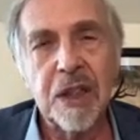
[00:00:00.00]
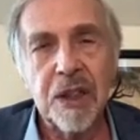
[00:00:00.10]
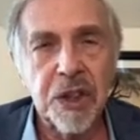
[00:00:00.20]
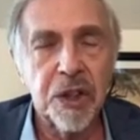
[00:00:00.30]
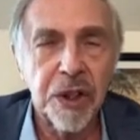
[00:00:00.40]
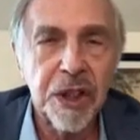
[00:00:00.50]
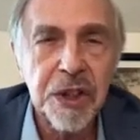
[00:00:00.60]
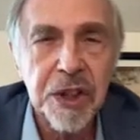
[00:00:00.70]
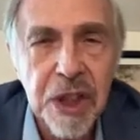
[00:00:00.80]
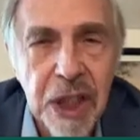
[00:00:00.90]

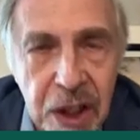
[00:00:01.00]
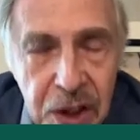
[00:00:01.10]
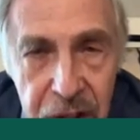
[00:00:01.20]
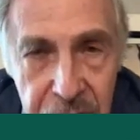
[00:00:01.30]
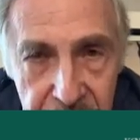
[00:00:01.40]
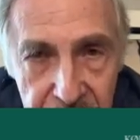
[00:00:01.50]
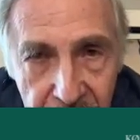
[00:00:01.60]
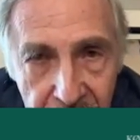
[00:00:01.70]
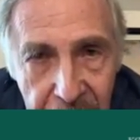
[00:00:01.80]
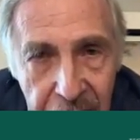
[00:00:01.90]
serious illness
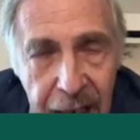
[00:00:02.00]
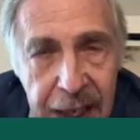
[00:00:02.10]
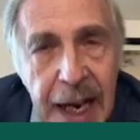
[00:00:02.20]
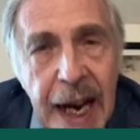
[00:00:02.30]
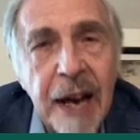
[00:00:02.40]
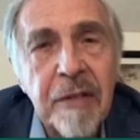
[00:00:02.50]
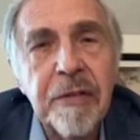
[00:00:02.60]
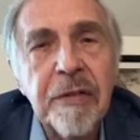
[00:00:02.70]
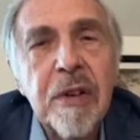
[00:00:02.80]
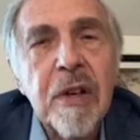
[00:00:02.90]
and have